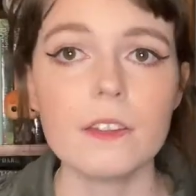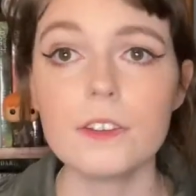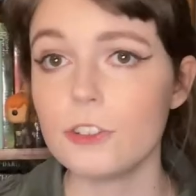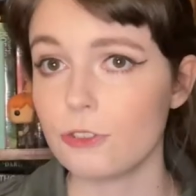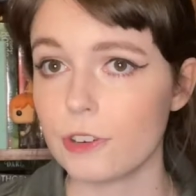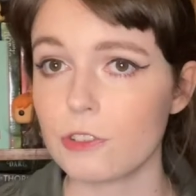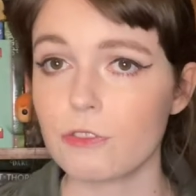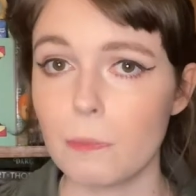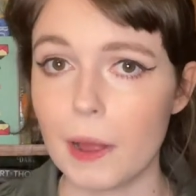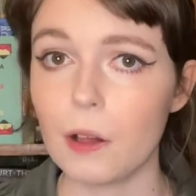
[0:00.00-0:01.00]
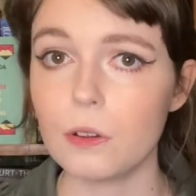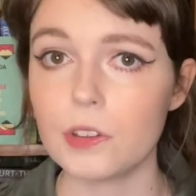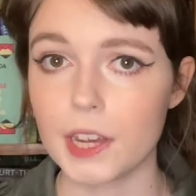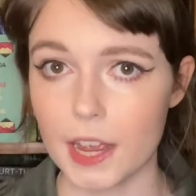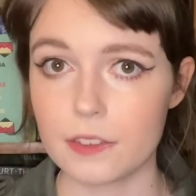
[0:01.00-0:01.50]
The districts
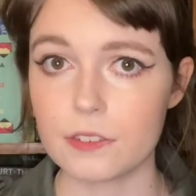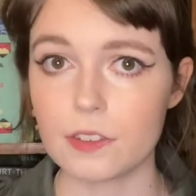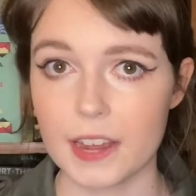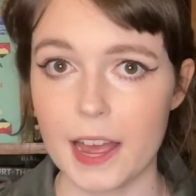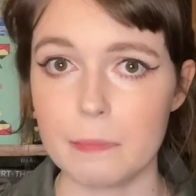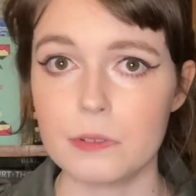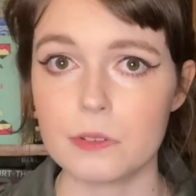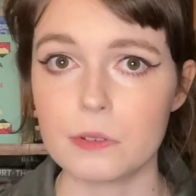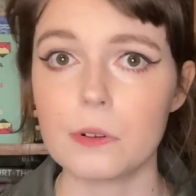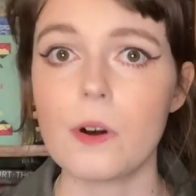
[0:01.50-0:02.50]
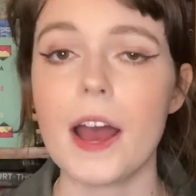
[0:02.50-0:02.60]
rebelled against the capital,